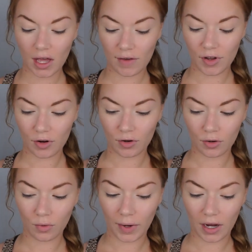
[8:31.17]
if you don't
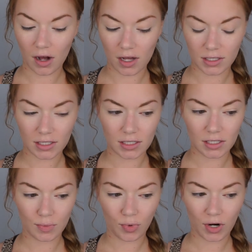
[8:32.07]
know who Wayne Goss is,
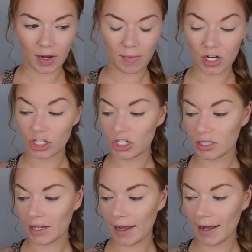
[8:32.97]
he's pretty much
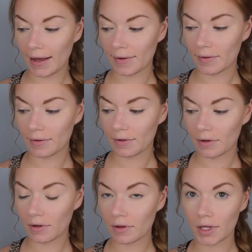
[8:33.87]
like
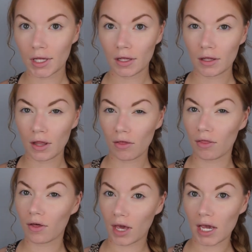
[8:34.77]

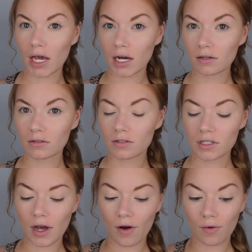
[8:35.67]
the king.
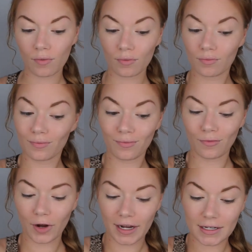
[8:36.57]
So
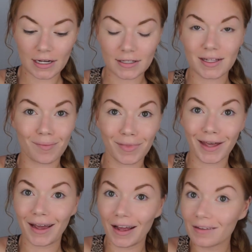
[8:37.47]
when he does
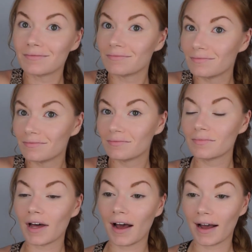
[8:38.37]
something,
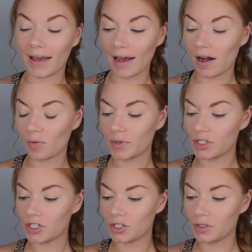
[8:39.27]
I can't help
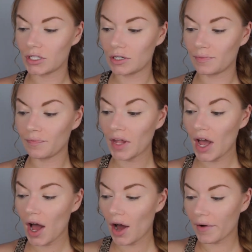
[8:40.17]
but to do it too.
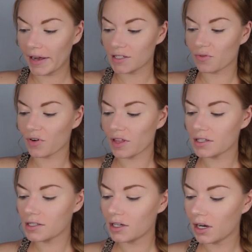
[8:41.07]
Okay, so for
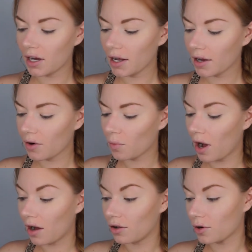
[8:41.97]
this look,
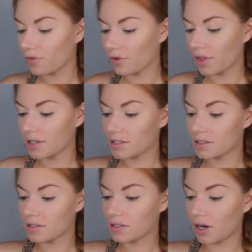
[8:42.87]
well, or for
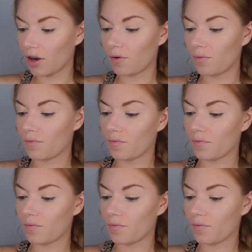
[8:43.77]
this, you know,